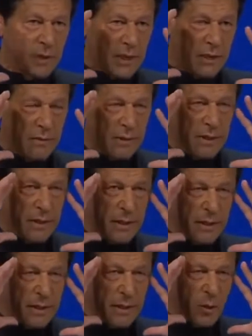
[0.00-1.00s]

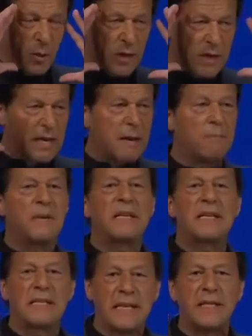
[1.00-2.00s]
the whole
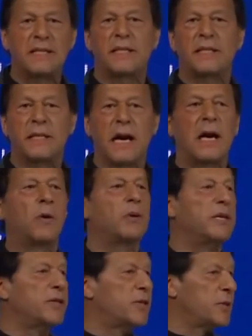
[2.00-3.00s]
government attention now
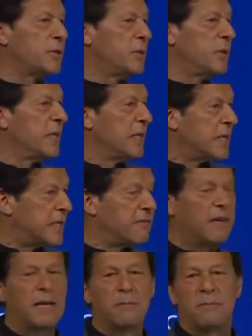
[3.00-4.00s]
is to
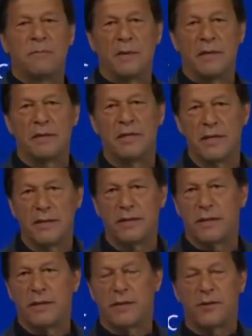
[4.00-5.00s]
develop
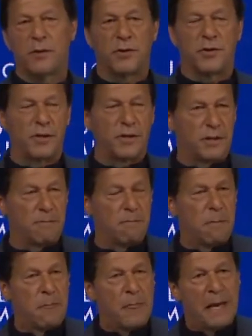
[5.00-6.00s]
these resources.
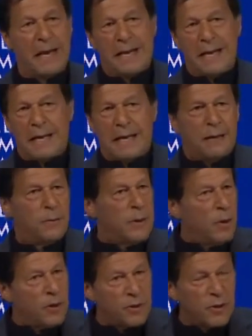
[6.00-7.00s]

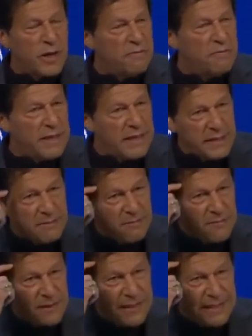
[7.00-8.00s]
We also have very
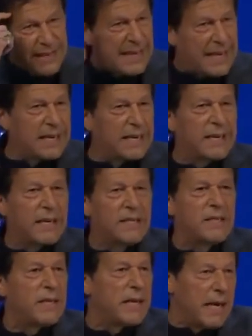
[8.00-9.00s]
fertile
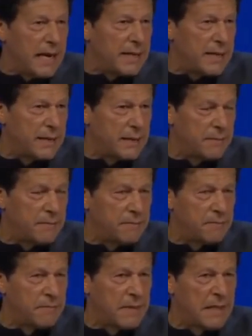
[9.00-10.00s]
agricultural land.
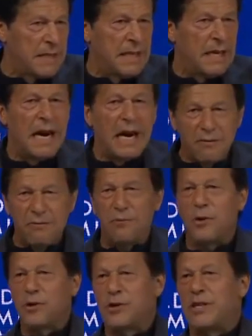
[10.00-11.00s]

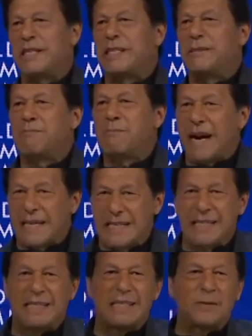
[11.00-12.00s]
Unfortunately, the
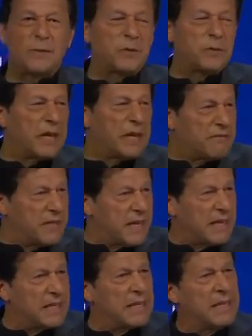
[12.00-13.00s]
practices which we have
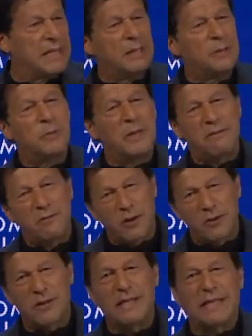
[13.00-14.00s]
done, we have
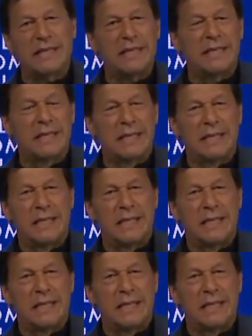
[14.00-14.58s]
not really